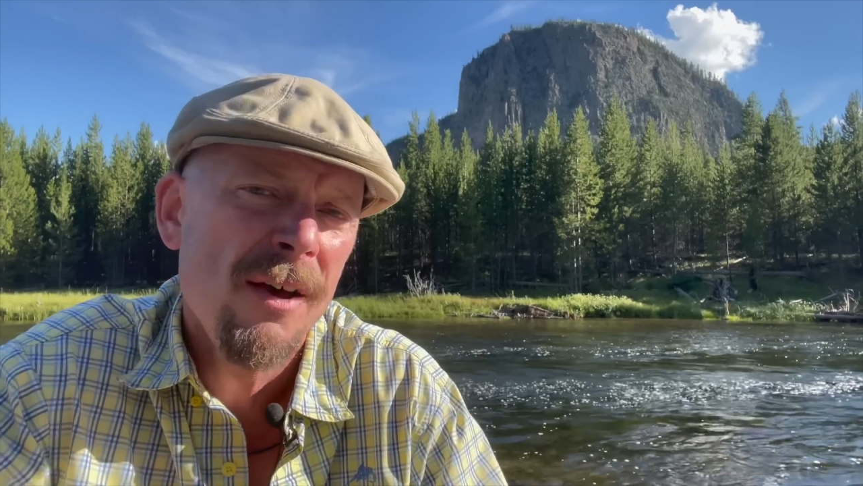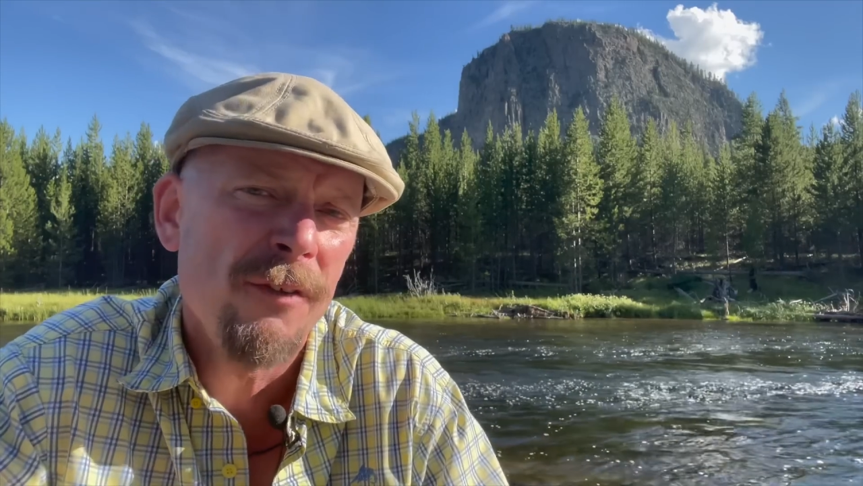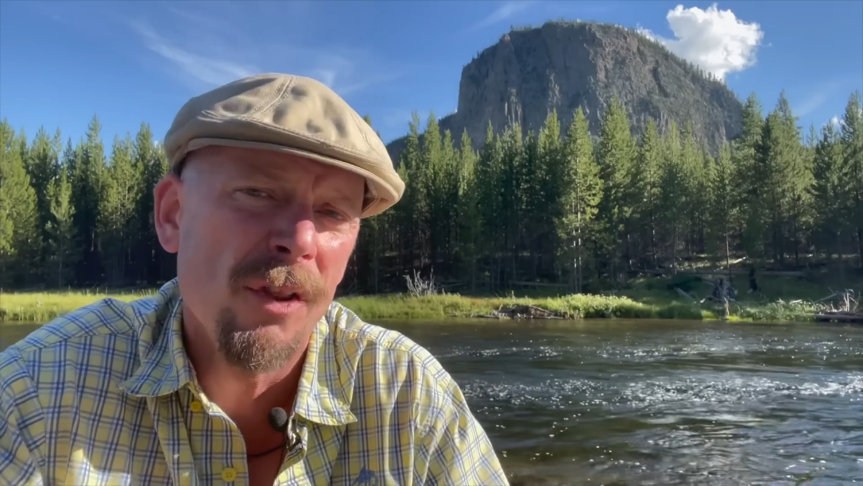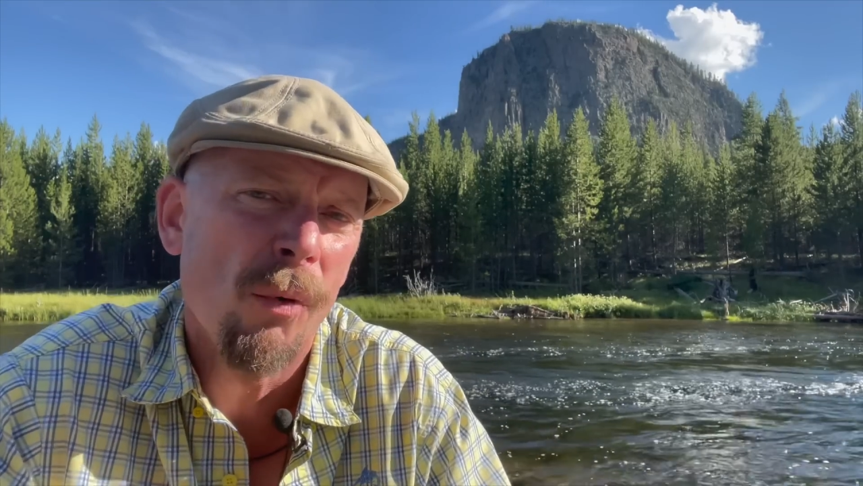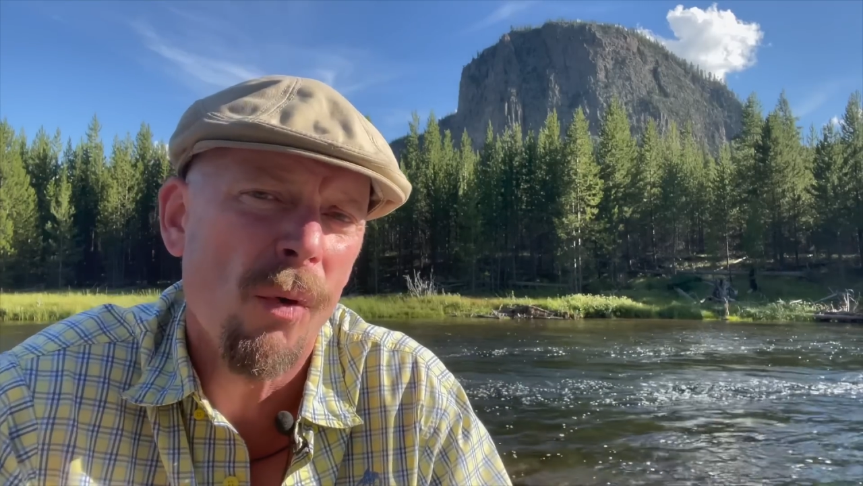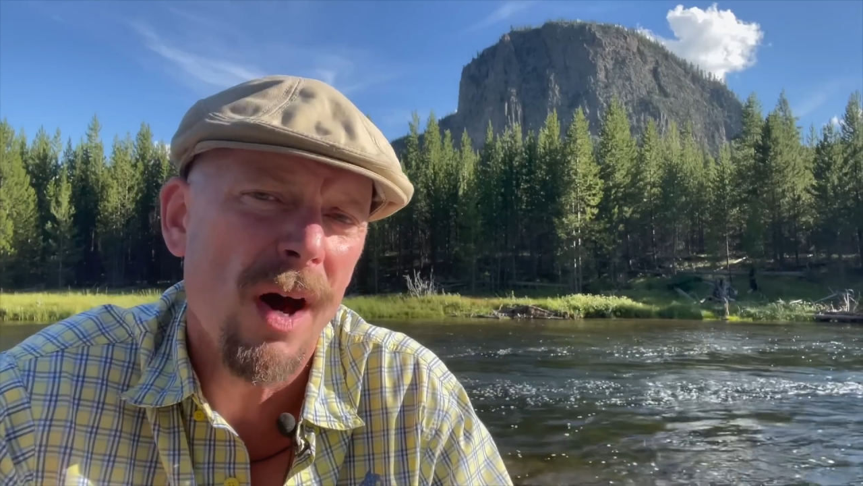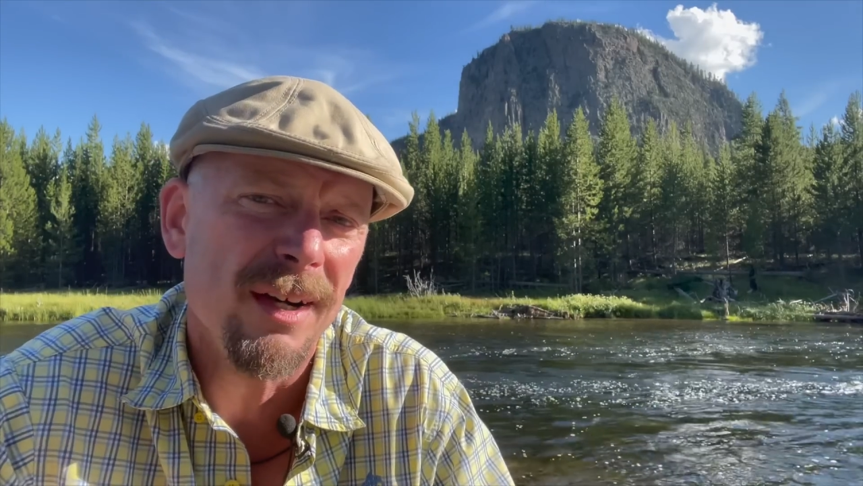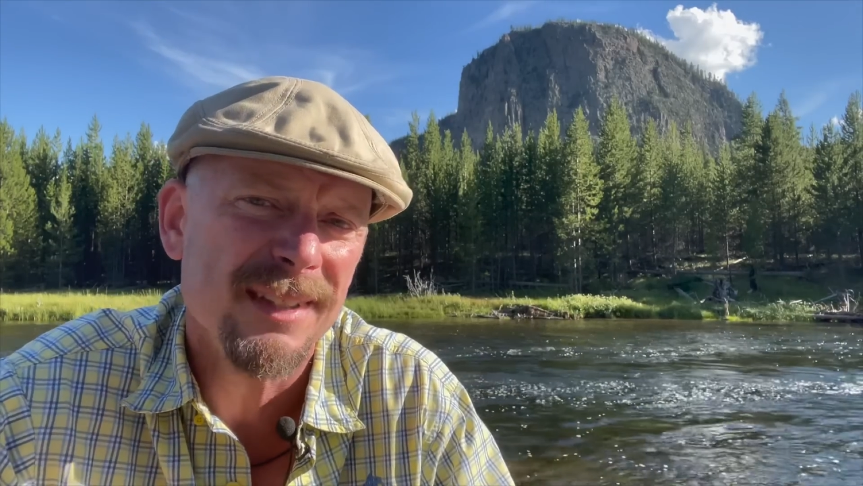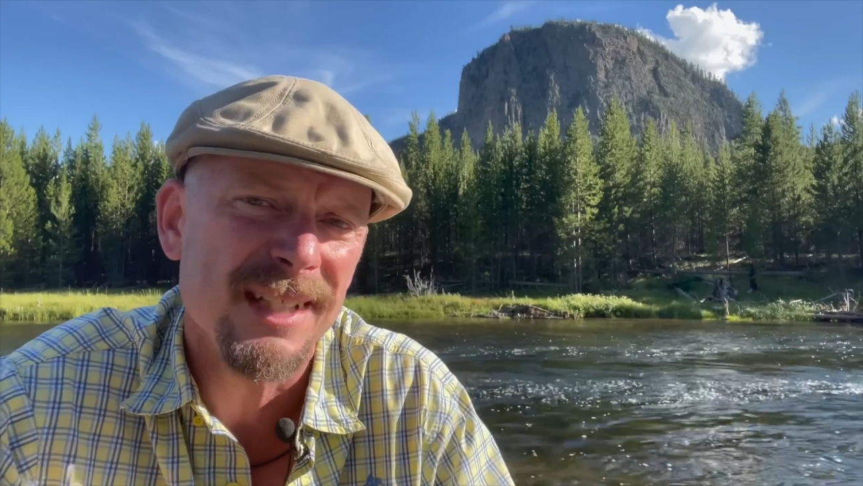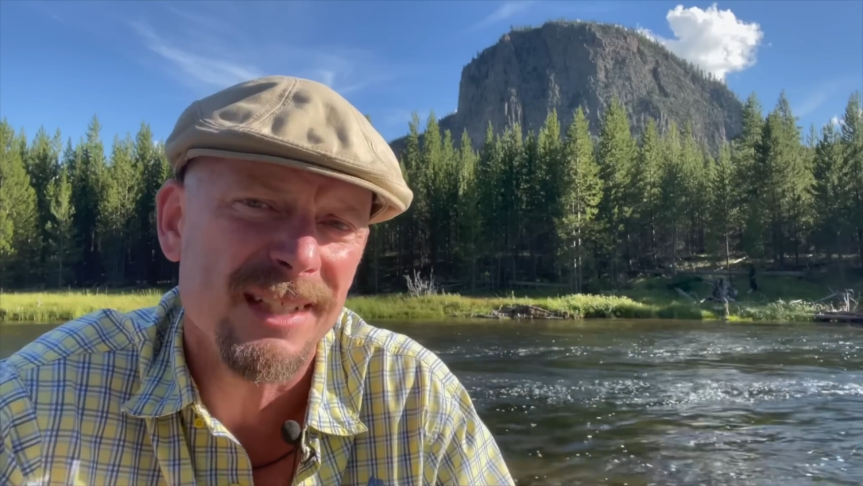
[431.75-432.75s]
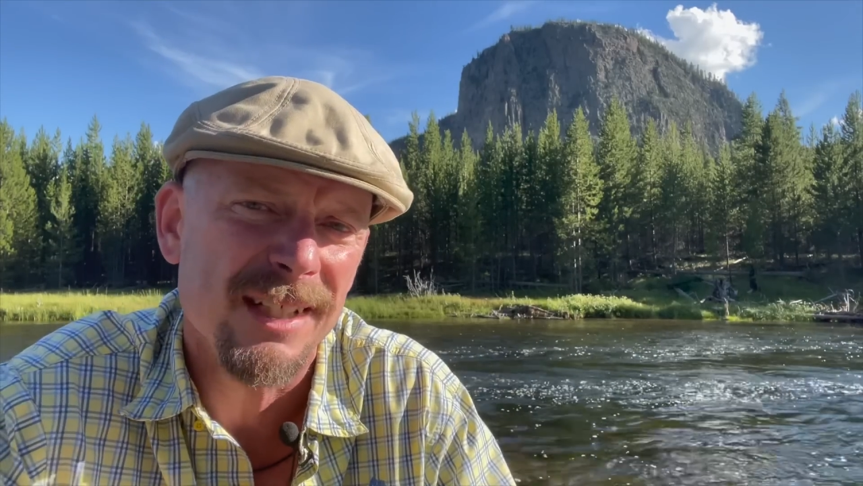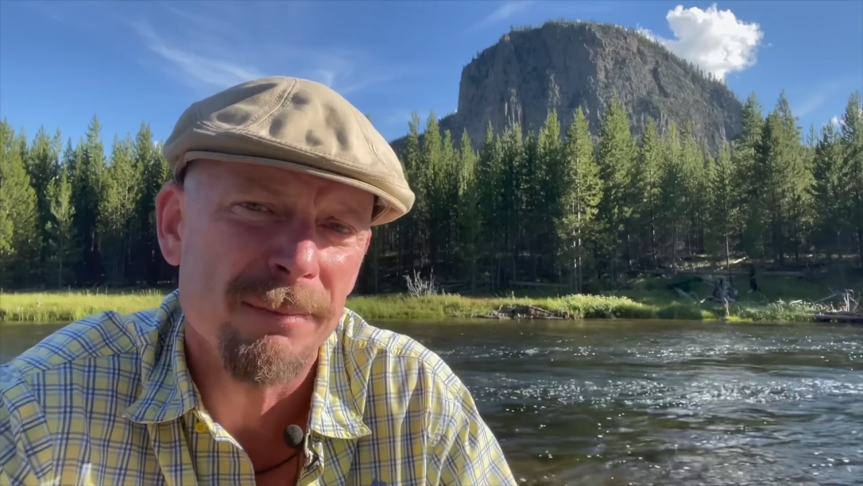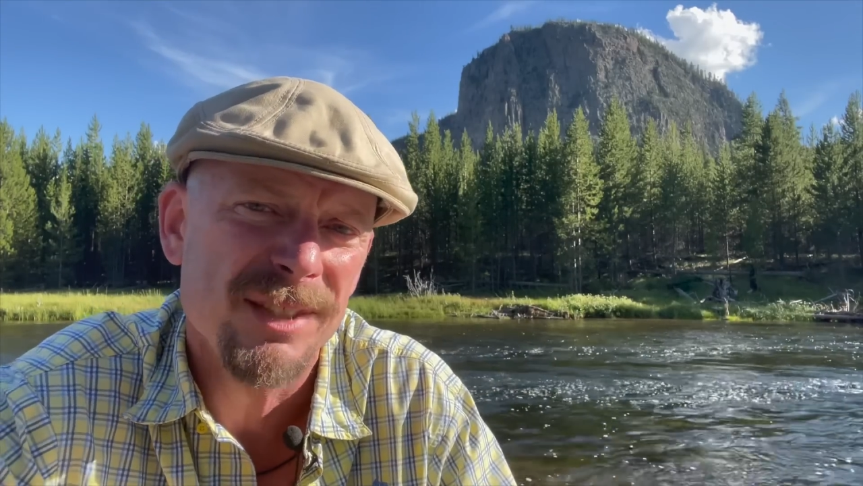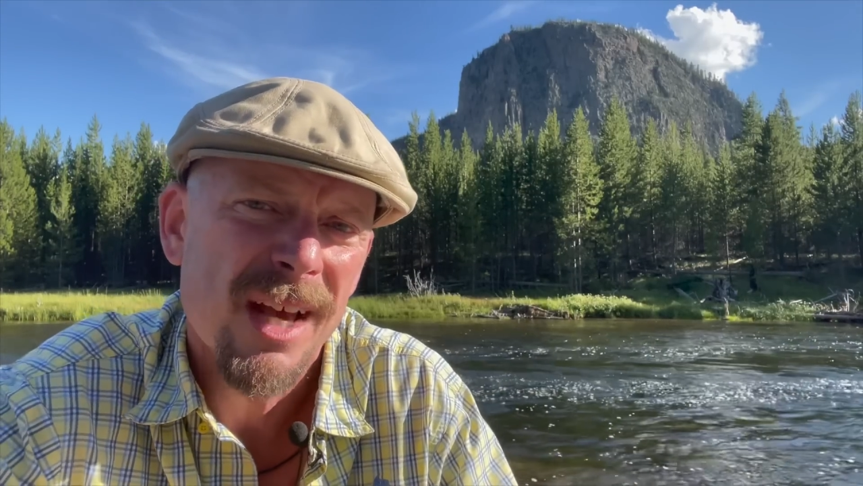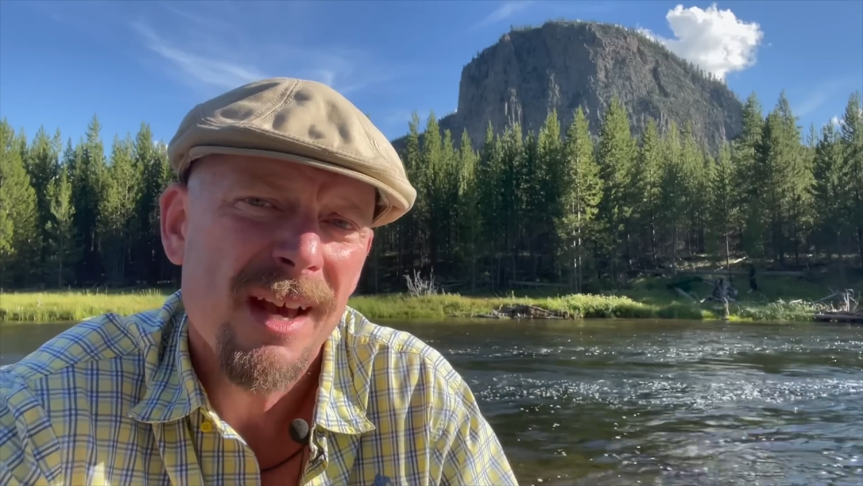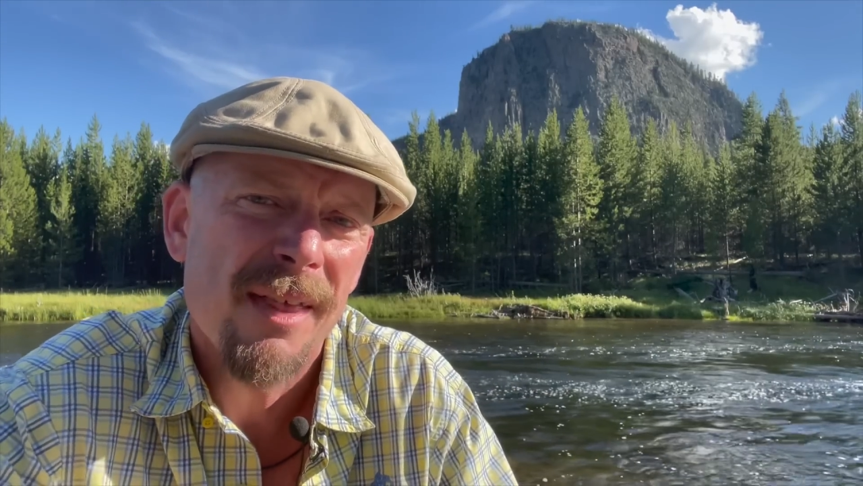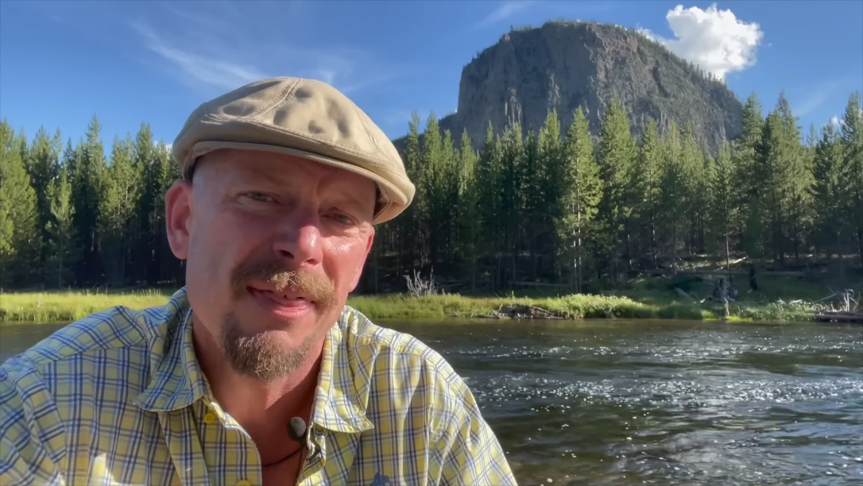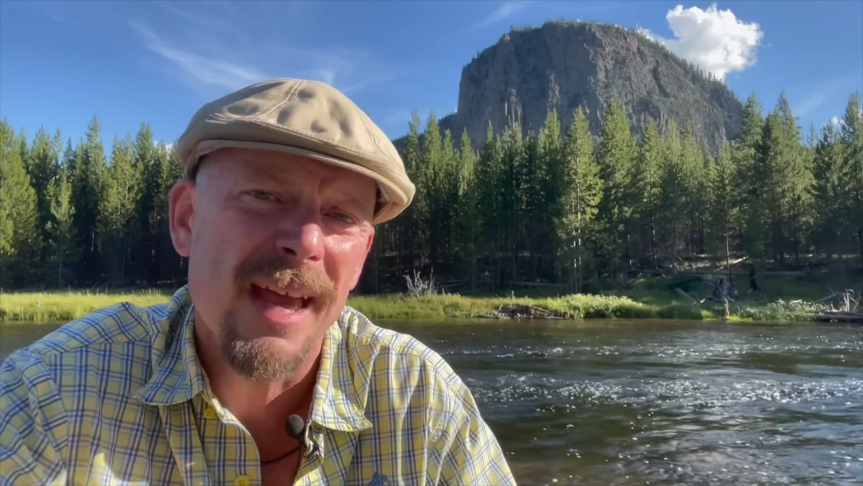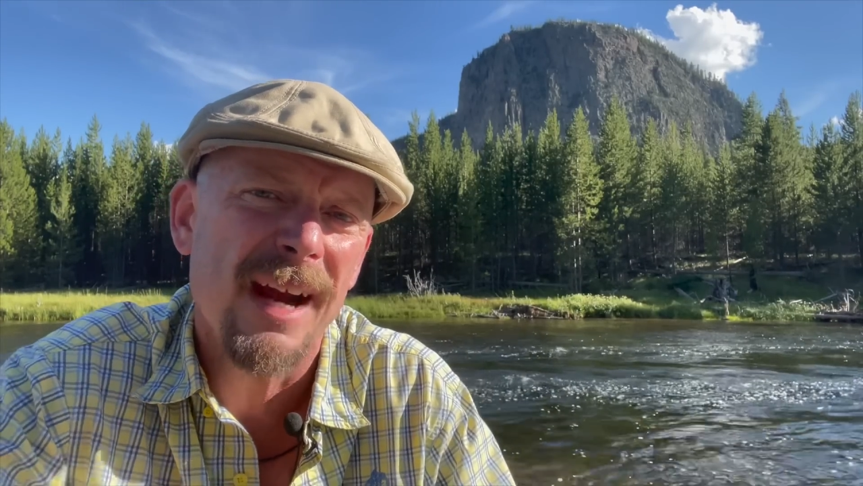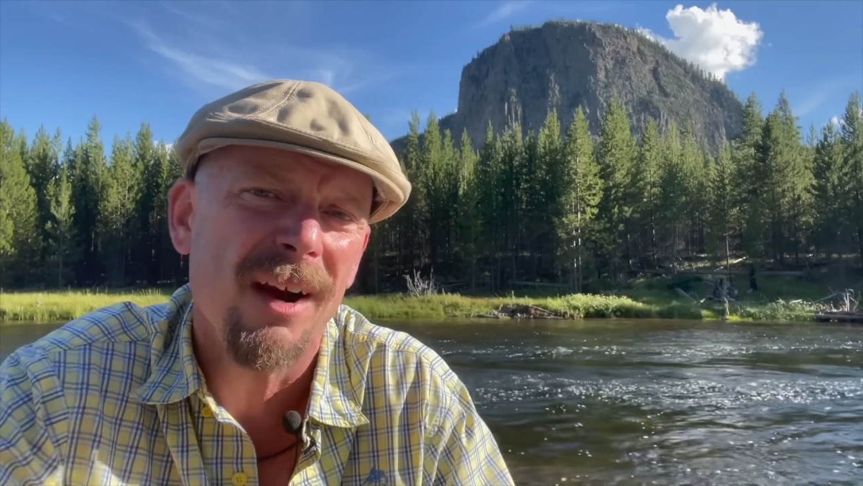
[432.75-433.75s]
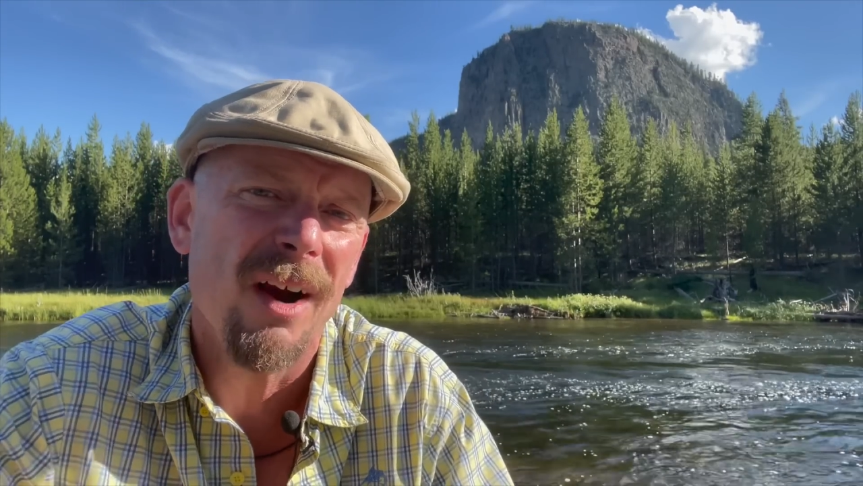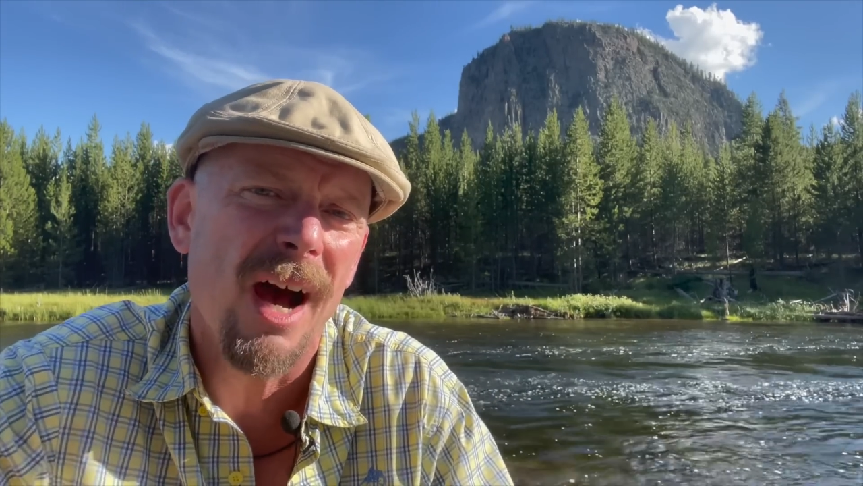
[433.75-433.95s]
for the water systems there.